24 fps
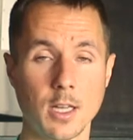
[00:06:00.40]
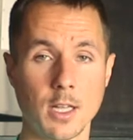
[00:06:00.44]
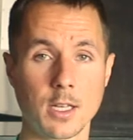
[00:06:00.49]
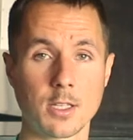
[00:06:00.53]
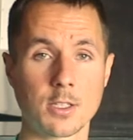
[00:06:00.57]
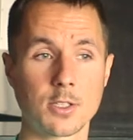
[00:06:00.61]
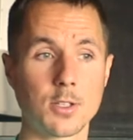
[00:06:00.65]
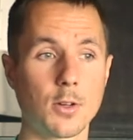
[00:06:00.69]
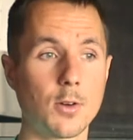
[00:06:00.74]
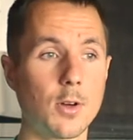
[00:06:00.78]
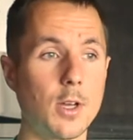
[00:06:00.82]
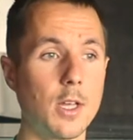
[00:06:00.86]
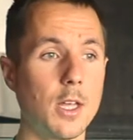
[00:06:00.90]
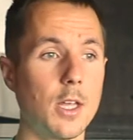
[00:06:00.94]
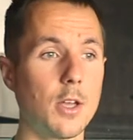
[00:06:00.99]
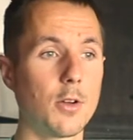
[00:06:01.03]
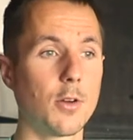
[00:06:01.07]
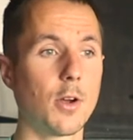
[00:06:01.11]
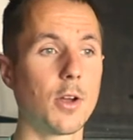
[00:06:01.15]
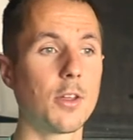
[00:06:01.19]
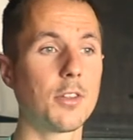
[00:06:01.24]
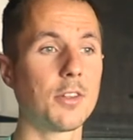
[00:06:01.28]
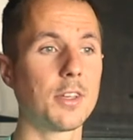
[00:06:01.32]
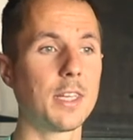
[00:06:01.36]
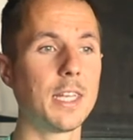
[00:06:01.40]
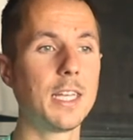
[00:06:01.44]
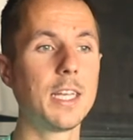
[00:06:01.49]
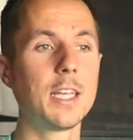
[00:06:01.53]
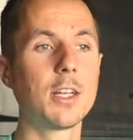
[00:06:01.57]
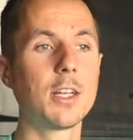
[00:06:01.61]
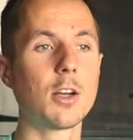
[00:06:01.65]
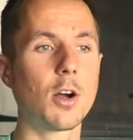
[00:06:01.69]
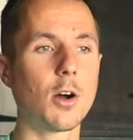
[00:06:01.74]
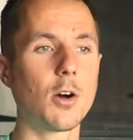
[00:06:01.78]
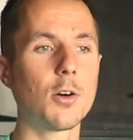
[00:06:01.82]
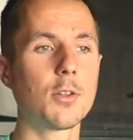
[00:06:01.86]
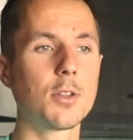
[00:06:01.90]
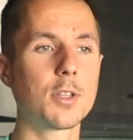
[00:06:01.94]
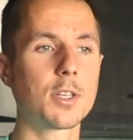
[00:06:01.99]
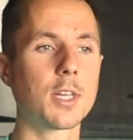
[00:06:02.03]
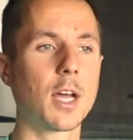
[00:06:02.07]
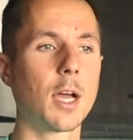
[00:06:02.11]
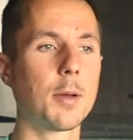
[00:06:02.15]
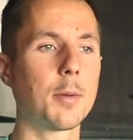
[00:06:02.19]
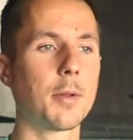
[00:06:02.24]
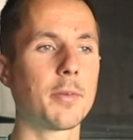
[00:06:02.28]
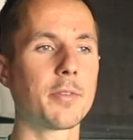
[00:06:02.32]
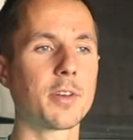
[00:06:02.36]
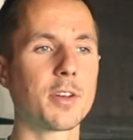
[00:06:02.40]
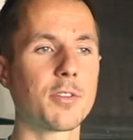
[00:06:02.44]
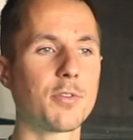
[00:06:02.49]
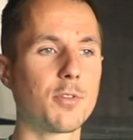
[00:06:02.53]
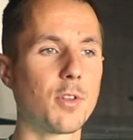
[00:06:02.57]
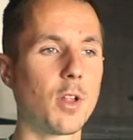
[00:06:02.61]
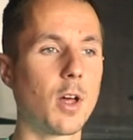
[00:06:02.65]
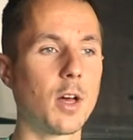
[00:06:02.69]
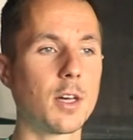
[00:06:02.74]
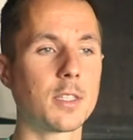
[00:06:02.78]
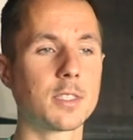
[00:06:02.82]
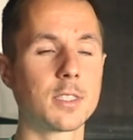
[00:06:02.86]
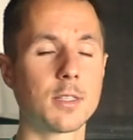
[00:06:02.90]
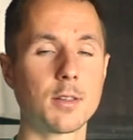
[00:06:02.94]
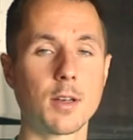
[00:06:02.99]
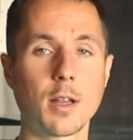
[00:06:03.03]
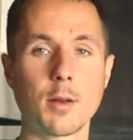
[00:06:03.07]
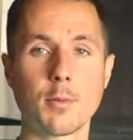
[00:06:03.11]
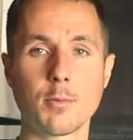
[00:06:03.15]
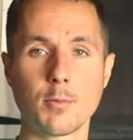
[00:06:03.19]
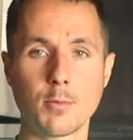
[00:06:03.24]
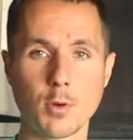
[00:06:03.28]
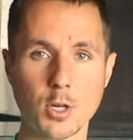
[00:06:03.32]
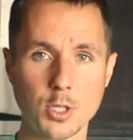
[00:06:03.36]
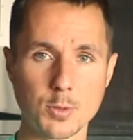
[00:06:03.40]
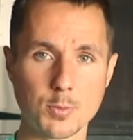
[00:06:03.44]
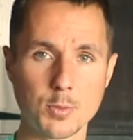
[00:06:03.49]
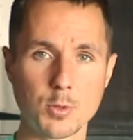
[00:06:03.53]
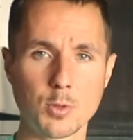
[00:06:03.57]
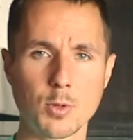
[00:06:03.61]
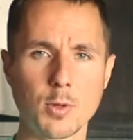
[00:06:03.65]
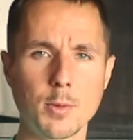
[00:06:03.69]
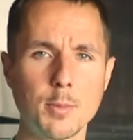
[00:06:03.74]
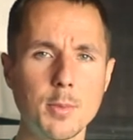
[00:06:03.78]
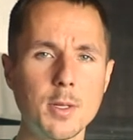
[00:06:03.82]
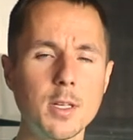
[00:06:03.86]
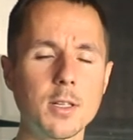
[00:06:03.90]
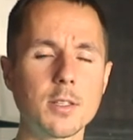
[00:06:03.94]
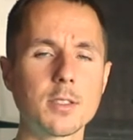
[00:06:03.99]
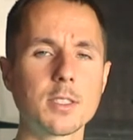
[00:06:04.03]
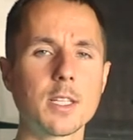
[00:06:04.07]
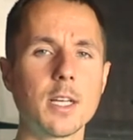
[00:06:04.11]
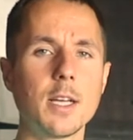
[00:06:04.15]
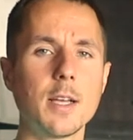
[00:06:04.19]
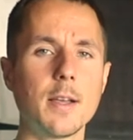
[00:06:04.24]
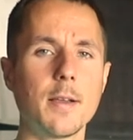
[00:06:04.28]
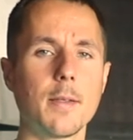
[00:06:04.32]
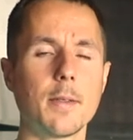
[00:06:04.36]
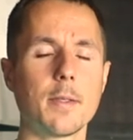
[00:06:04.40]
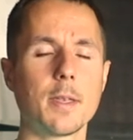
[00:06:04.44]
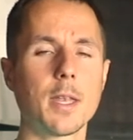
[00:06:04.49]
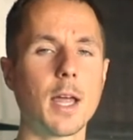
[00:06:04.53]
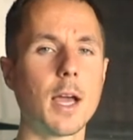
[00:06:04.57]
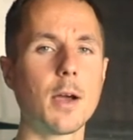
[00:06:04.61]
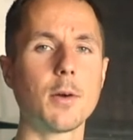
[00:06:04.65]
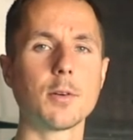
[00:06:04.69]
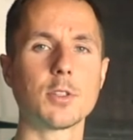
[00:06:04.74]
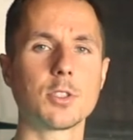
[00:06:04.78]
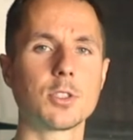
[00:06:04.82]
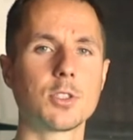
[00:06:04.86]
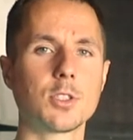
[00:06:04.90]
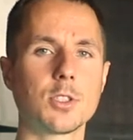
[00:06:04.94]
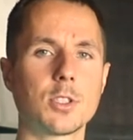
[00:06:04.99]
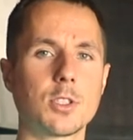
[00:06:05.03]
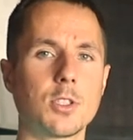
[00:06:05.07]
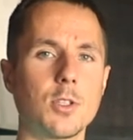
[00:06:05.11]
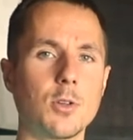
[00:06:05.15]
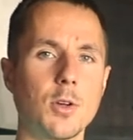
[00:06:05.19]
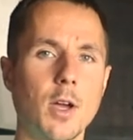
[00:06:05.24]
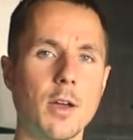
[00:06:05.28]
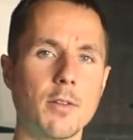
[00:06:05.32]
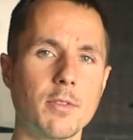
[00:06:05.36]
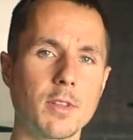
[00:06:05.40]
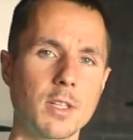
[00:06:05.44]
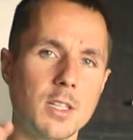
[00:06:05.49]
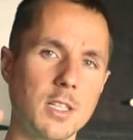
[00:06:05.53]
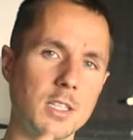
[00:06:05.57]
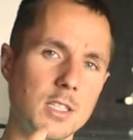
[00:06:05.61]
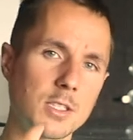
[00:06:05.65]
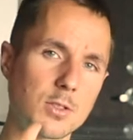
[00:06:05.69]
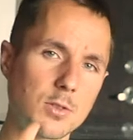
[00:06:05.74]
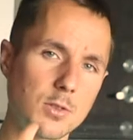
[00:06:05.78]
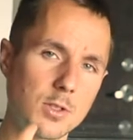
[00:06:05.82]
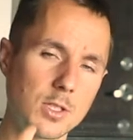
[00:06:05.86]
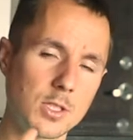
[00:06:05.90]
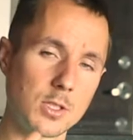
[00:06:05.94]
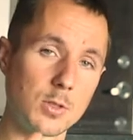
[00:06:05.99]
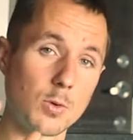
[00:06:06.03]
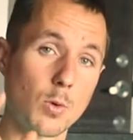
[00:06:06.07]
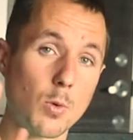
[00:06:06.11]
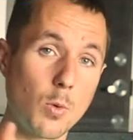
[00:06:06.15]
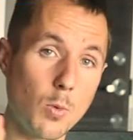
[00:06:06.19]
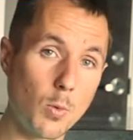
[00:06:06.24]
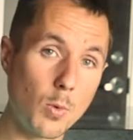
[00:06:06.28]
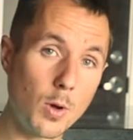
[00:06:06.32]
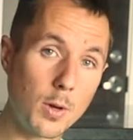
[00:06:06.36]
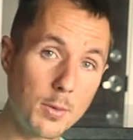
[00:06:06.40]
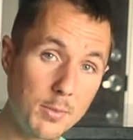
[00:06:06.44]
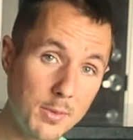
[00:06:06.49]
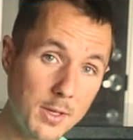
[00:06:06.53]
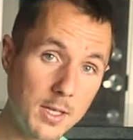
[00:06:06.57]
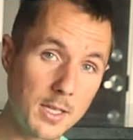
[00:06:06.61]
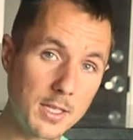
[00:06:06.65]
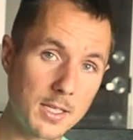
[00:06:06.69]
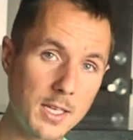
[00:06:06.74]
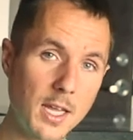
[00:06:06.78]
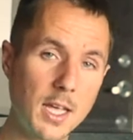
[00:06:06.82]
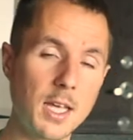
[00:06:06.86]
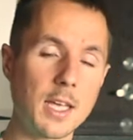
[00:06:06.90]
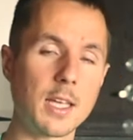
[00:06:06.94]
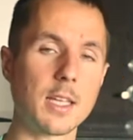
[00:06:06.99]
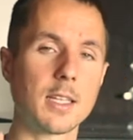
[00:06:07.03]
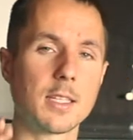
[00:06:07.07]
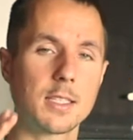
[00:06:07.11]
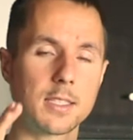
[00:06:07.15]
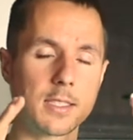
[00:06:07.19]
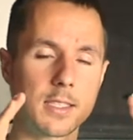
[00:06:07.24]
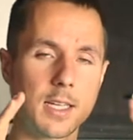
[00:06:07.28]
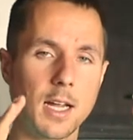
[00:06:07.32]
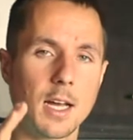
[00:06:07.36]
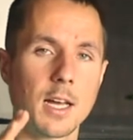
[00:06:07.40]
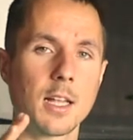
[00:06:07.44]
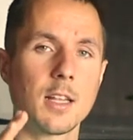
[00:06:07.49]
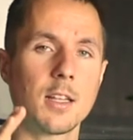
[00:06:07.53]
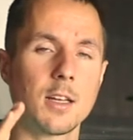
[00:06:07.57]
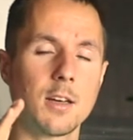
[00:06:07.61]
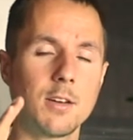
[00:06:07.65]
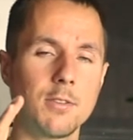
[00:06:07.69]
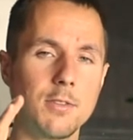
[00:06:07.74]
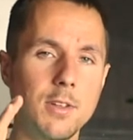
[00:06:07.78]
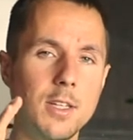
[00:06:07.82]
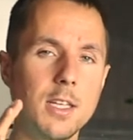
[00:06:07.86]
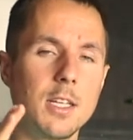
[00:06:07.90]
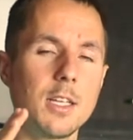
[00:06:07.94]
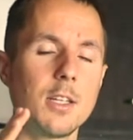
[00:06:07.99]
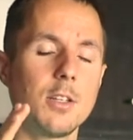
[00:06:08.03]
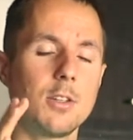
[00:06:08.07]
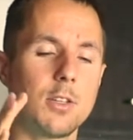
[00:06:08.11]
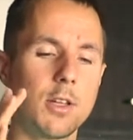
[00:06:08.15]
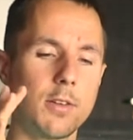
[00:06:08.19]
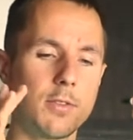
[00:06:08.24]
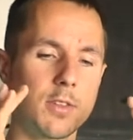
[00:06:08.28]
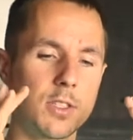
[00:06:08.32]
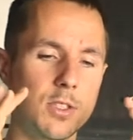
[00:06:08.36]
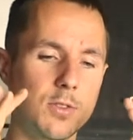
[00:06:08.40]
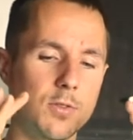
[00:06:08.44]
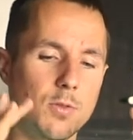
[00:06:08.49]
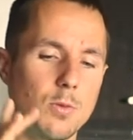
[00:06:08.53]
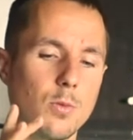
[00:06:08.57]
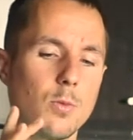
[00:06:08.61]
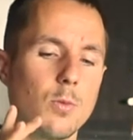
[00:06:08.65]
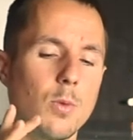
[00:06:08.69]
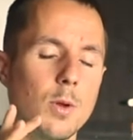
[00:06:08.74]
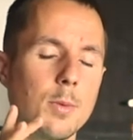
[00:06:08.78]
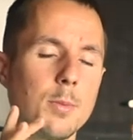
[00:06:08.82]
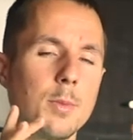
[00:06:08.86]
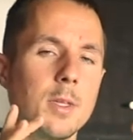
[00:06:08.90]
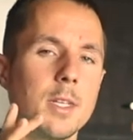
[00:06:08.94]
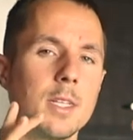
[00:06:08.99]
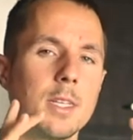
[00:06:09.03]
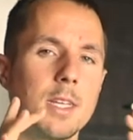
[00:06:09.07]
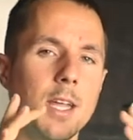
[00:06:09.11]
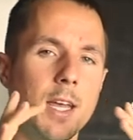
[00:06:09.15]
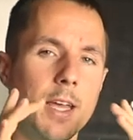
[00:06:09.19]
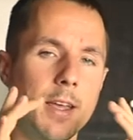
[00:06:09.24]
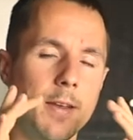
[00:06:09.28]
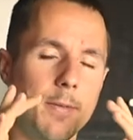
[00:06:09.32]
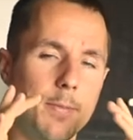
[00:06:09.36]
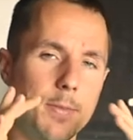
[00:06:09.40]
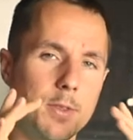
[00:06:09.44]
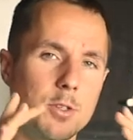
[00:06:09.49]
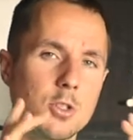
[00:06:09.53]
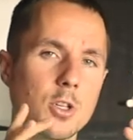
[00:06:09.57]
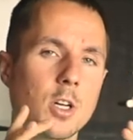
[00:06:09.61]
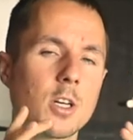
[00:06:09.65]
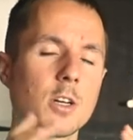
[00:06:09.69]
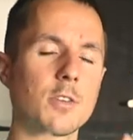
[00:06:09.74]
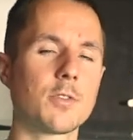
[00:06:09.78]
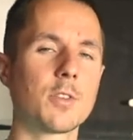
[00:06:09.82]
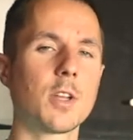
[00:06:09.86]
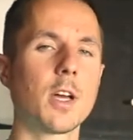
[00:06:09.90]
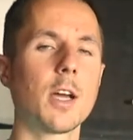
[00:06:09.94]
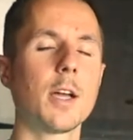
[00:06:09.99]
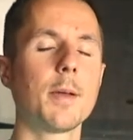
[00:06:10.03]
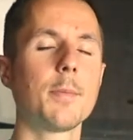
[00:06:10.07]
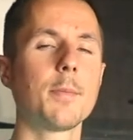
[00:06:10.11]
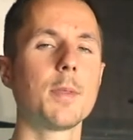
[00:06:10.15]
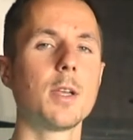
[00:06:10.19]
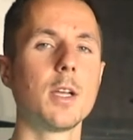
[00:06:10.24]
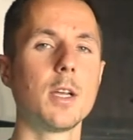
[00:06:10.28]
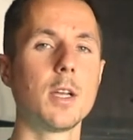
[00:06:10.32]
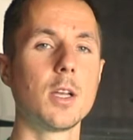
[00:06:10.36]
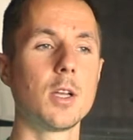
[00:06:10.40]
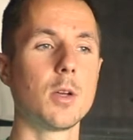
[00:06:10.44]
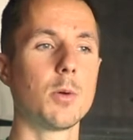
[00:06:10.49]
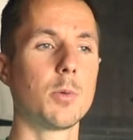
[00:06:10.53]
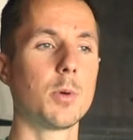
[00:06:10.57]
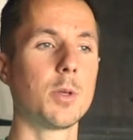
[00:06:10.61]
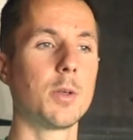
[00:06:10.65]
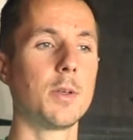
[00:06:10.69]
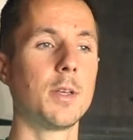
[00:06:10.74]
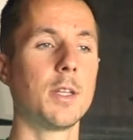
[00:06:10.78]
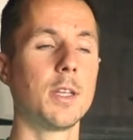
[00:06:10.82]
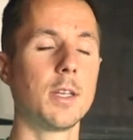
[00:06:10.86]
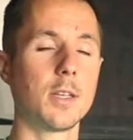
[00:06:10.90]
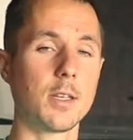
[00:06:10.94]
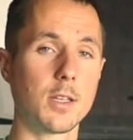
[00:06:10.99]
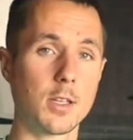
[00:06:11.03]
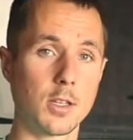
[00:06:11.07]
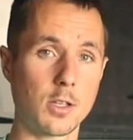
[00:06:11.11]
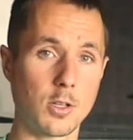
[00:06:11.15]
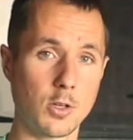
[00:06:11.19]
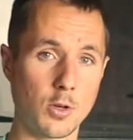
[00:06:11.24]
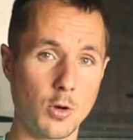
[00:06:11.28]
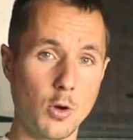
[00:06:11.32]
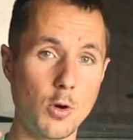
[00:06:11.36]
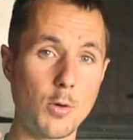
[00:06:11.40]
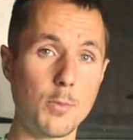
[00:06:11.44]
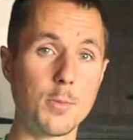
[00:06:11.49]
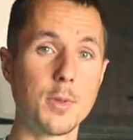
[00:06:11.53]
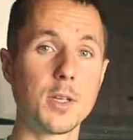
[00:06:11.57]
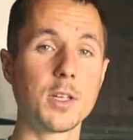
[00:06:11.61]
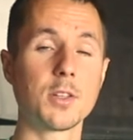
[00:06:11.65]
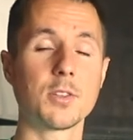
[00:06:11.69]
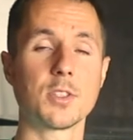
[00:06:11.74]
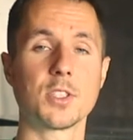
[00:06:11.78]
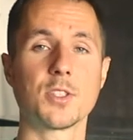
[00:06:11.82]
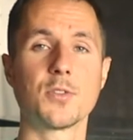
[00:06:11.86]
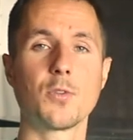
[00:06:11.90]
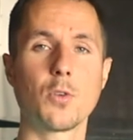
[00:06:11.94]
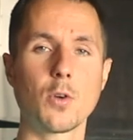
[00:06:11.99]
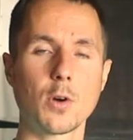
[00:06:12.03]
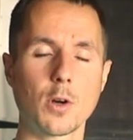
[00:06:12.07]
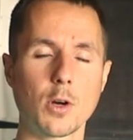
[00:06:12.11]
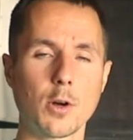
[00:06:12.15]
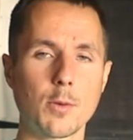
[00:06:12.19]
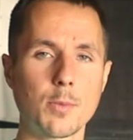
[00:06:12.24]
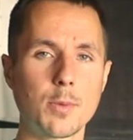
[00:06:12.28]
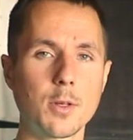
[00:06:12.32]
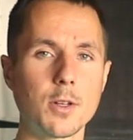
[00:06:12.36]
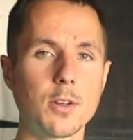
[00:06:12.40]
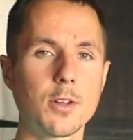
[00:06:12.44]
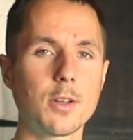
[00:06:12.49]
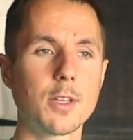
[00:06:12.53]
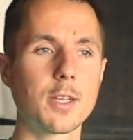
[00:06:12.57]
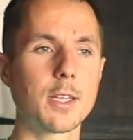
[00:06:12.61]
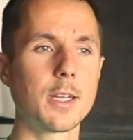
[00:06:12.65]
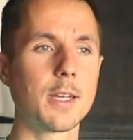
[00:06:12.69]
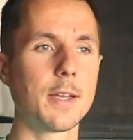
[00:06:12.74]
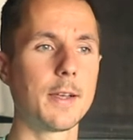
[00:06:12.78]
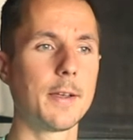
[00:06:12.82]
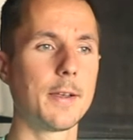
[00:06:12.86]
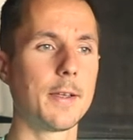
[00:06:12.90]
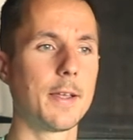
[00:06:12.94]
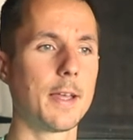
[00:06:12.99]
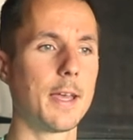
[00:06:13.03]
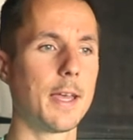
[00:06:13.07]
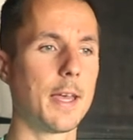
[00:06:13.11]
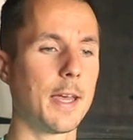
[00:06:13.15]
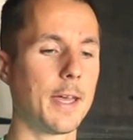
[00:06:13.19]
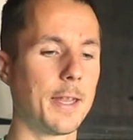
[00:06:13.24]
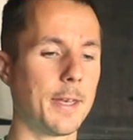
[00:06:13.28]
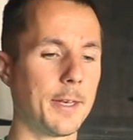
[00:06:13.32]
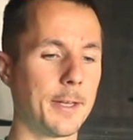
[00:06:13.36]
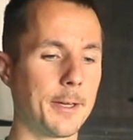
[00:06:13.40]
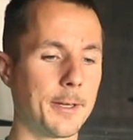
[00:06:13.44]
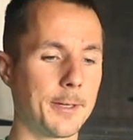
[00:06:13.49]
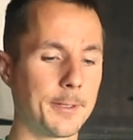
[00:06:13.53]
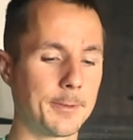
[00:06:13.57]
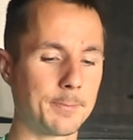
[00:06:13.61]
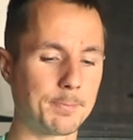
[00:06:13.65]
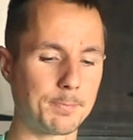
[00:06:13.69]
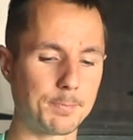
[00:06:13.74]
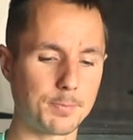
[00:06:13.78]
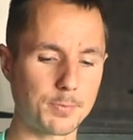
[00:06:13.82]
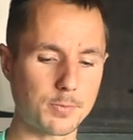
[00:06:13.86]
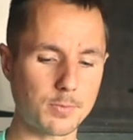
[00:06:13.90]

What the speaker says: again. So rather than eating all the time, having to floss and brush between meals, now it's just you have like this one meal a day style of eating. You have this one meal a day chunk of time where you eat your whole meal in this 4-hour period, and it